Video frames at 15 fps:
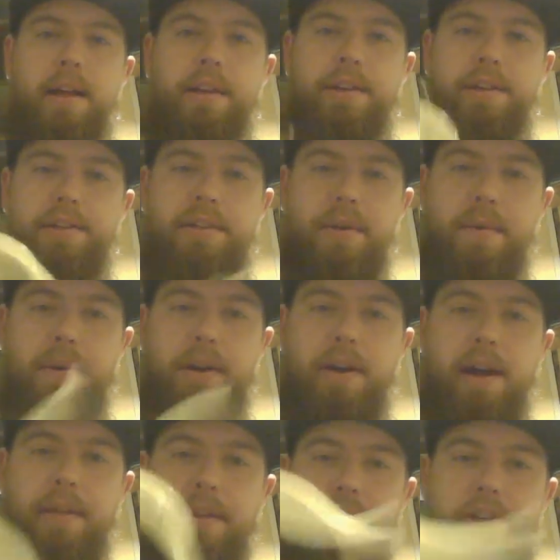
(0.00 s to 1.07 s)
just so when you're
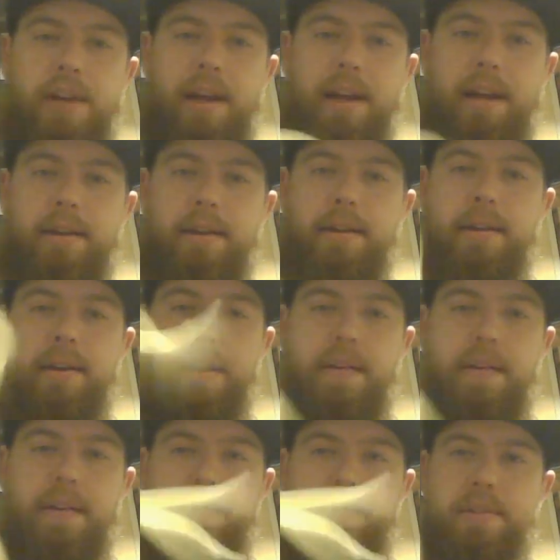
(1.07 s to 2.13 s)
down there jigging, it
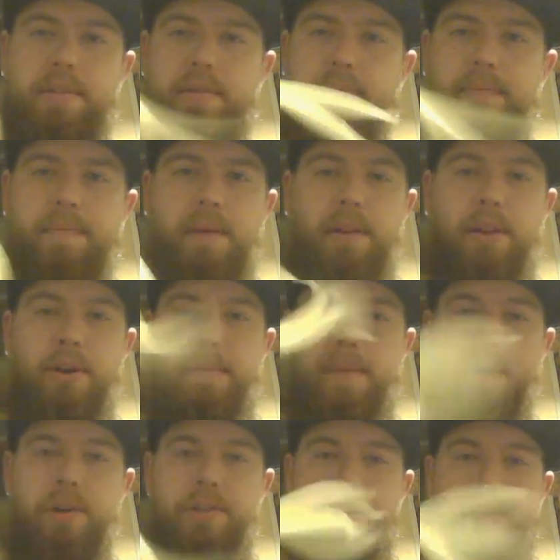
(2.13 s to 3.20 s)
gives a little
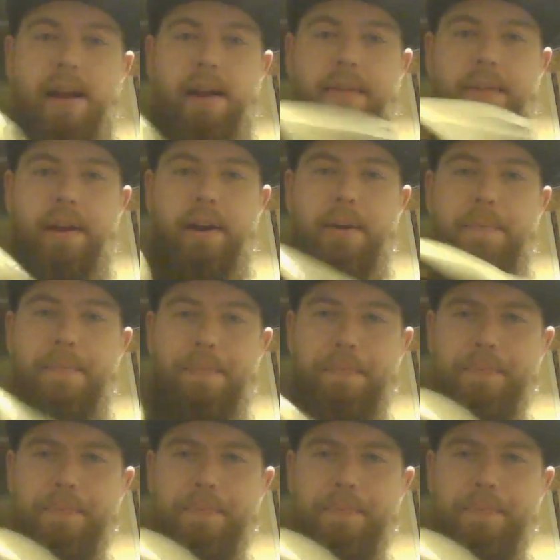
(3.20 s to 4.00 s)
motion down there.